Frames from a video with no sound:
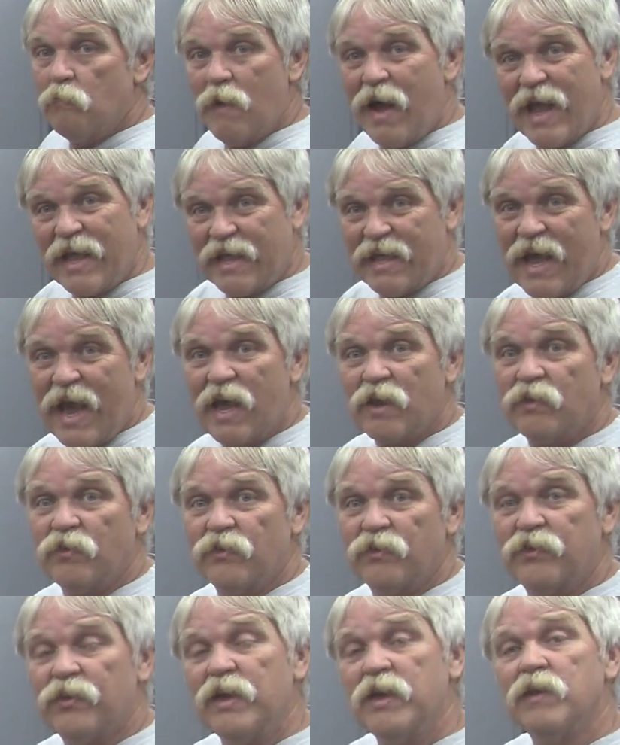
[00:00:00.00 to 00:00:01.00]
My
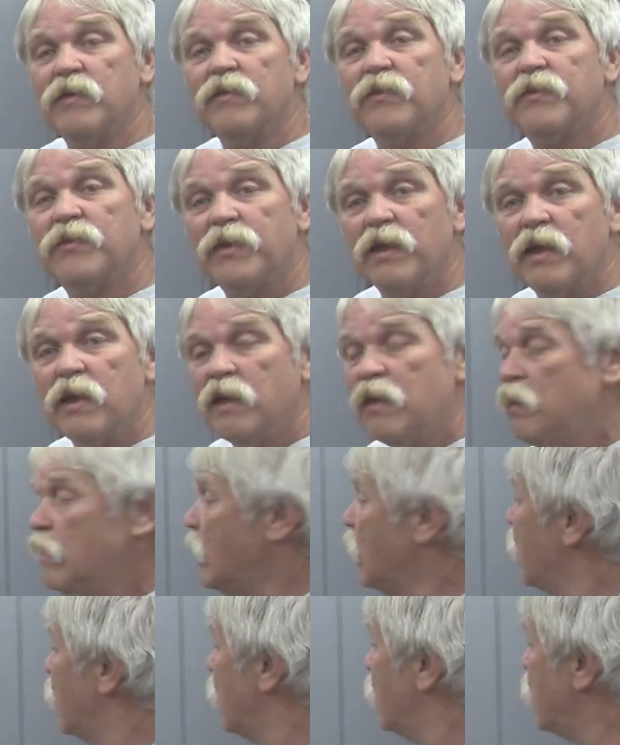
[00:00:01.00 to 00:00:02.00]
Gatton CNC
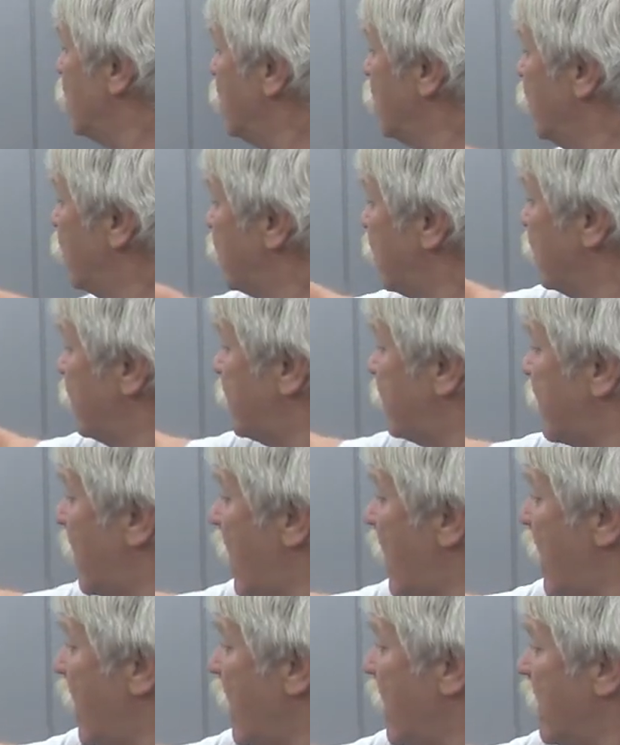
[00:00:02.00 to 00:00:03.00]
uses
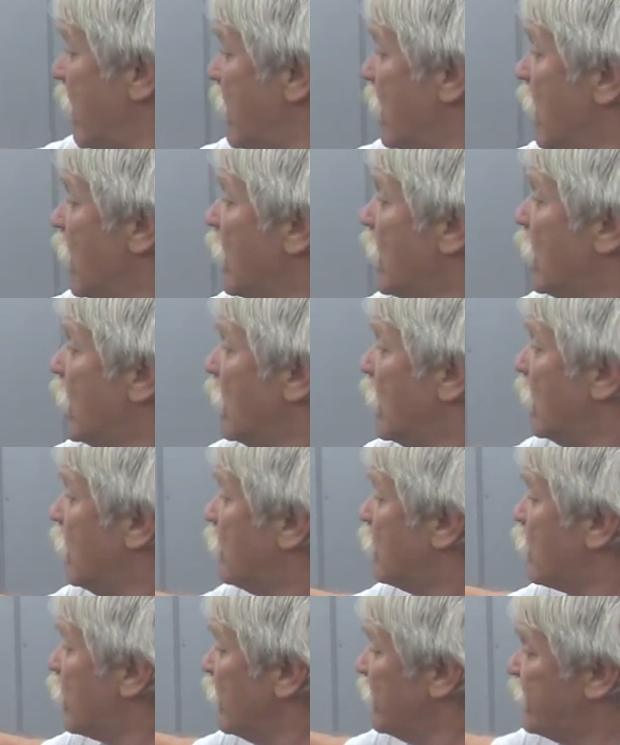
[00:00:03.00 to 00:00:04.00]
a
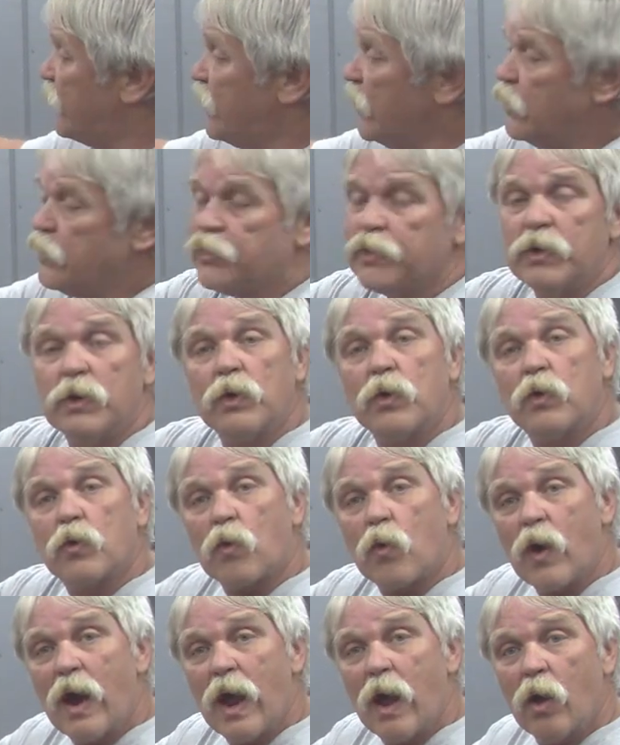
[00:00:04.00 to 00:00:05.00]
precision
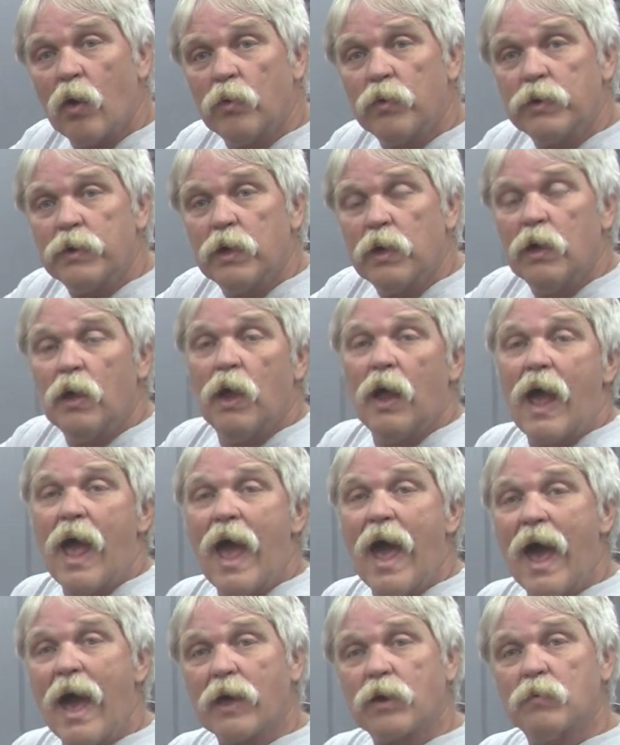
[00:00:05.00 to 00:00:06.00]
ground
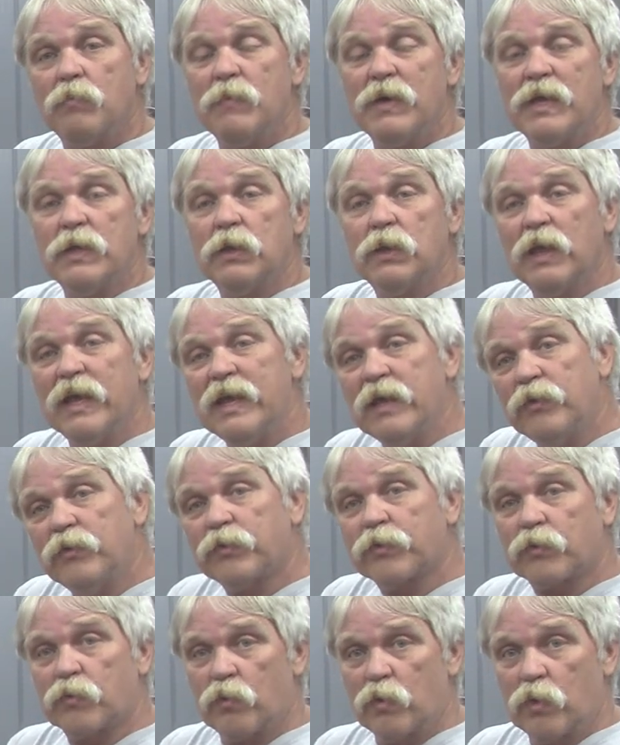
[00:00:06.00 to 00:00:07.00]
Acme
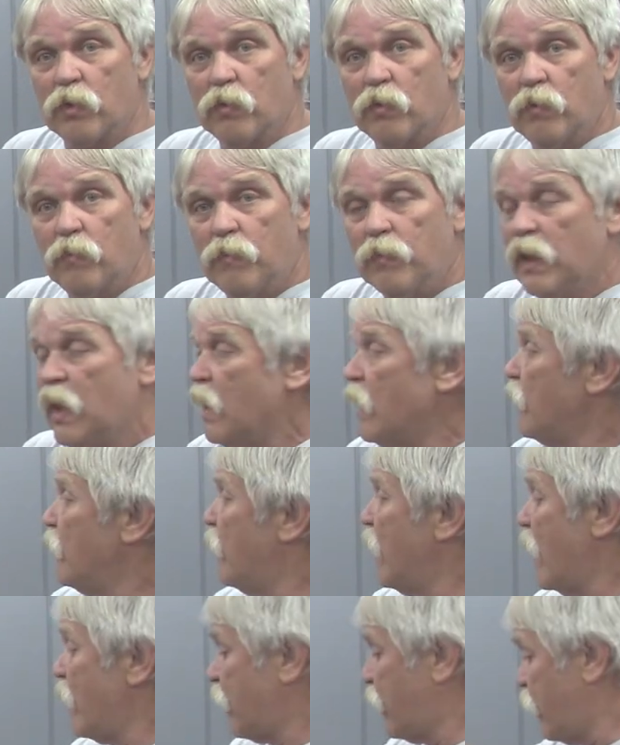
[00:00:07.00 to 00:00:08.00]
lead screw
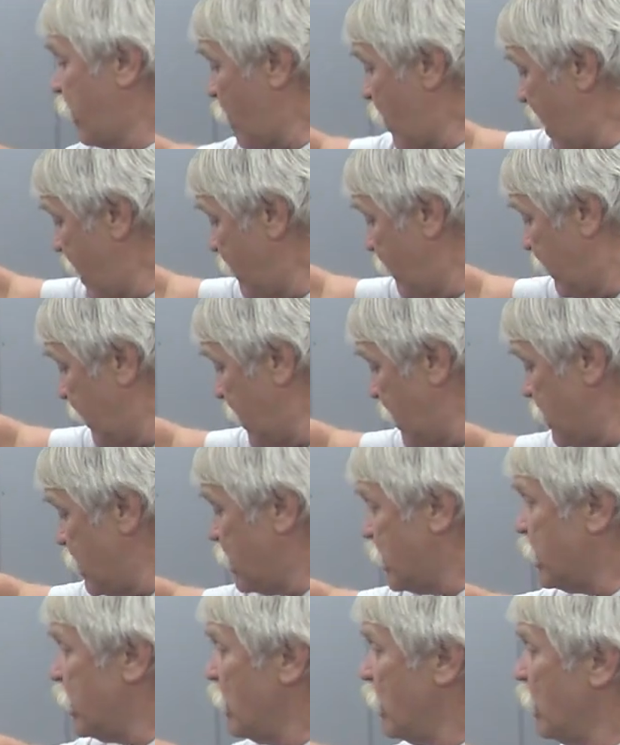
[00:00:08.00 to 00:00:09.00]
that threads
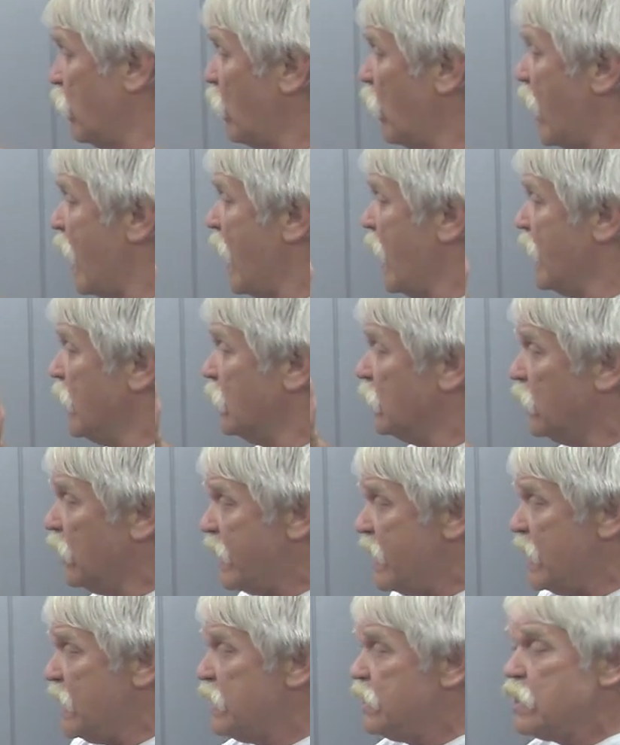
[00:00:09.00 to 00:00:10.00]
into a
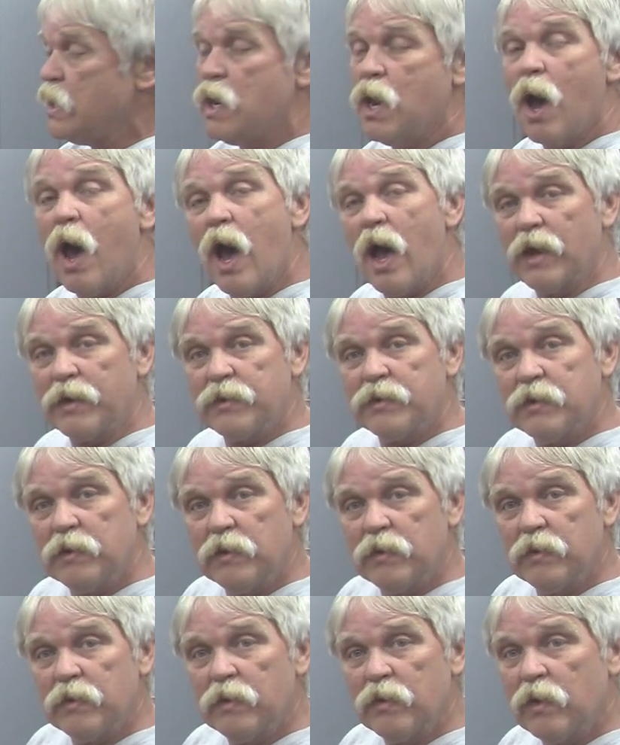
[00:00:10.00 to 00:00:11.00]
lead nut.